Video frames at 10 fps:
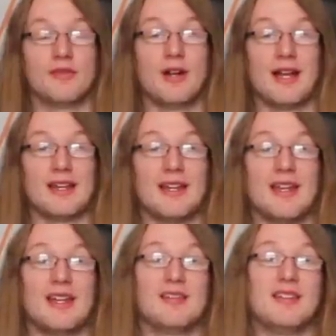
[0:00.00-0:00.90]
Frank
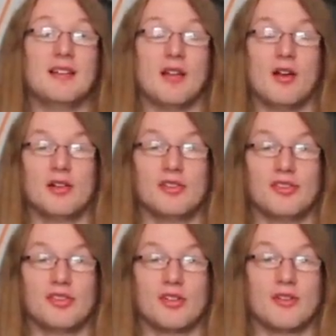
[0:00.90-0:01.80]
is the
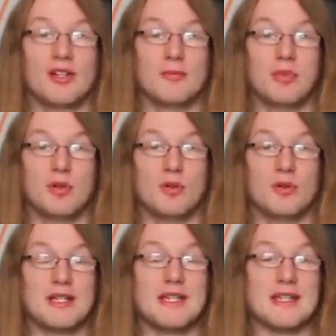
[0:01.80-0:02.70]
longest serving
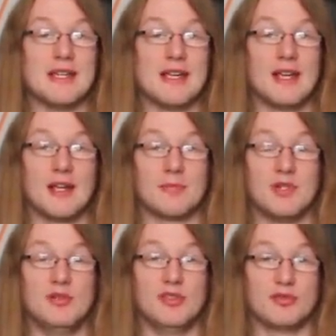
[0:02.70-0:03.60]
employee at
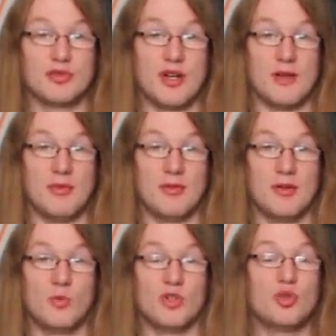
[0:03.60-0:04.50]
Music Tribe,
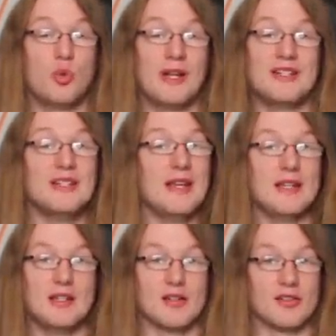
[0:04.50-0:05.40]
with
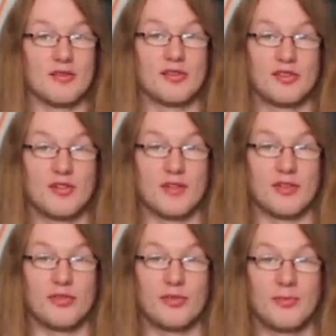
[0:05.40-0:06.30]
28 years of
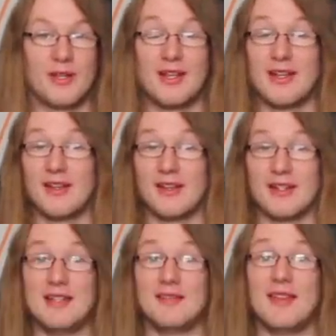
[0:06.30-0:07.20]
service,
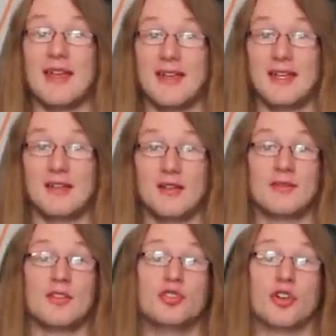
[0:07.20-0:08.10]
and he's the head
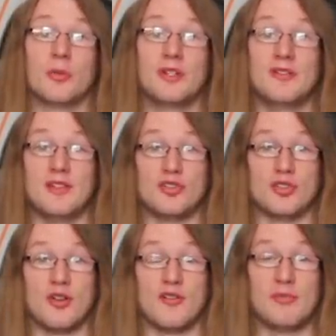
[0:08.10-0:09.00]
of the German
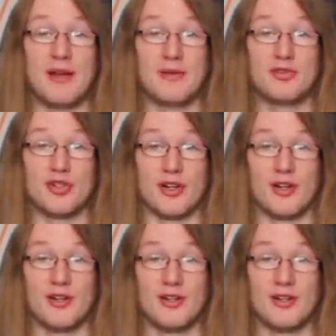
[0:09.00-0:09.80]
division of Behringer.